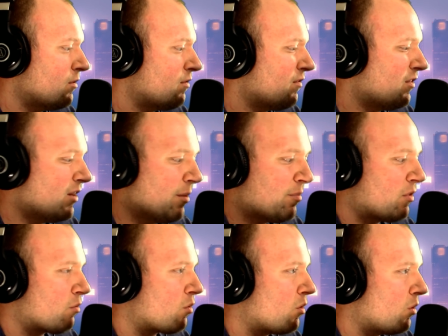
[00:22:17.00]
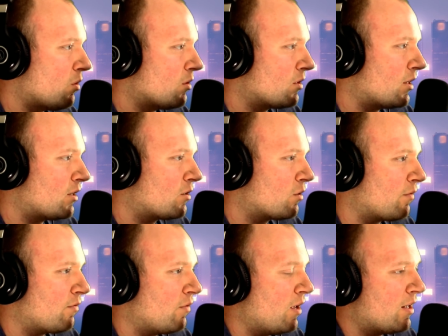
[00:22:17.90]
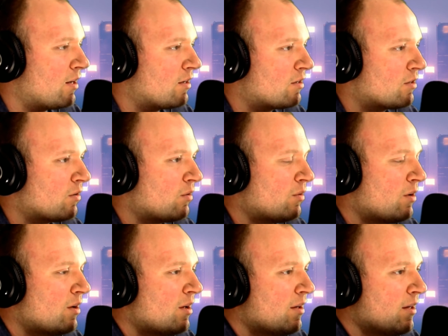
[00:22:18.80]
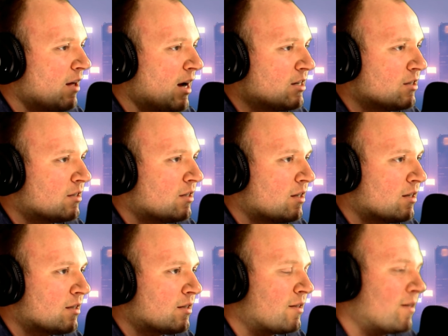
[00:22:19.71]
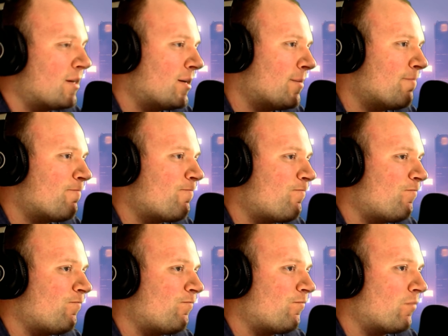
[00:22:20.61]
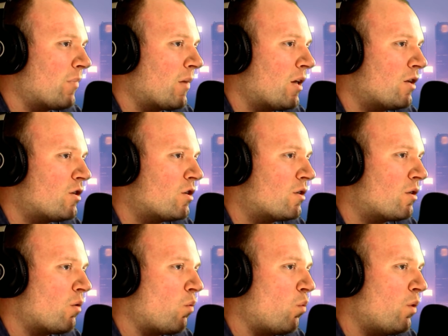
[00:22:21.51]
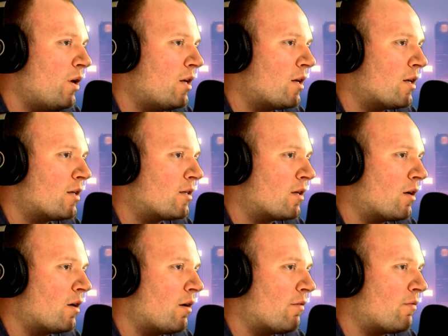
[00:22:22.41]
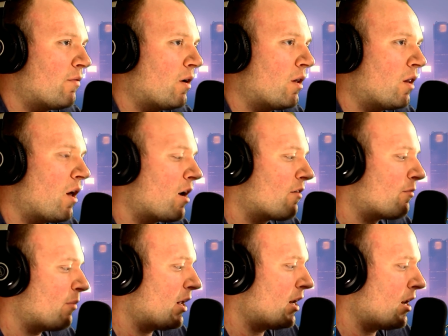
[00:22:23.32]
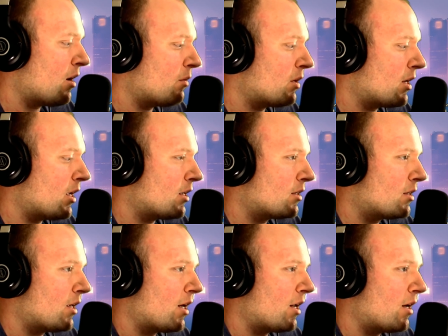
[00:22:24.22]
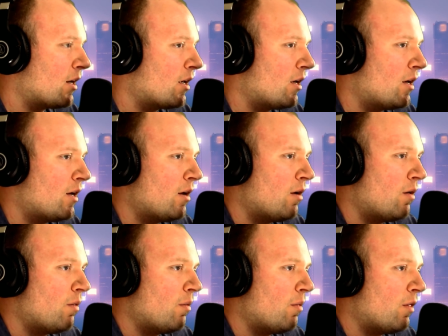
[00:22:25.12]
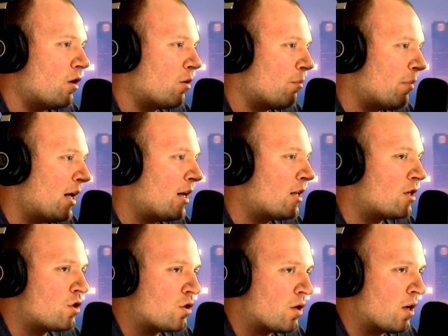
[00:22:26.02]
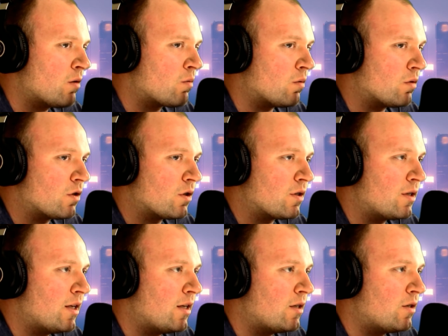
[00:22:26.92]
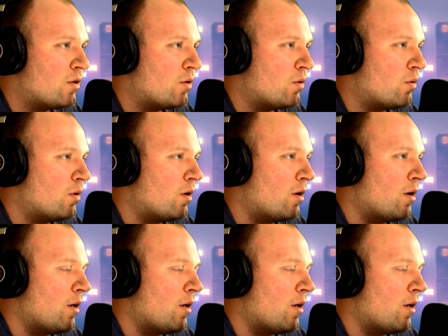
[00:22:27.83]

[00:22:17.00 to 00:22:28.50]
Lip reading: flip the roles. And so I just see this, just the weakness of a lot of men nowadays. And, men in general just need to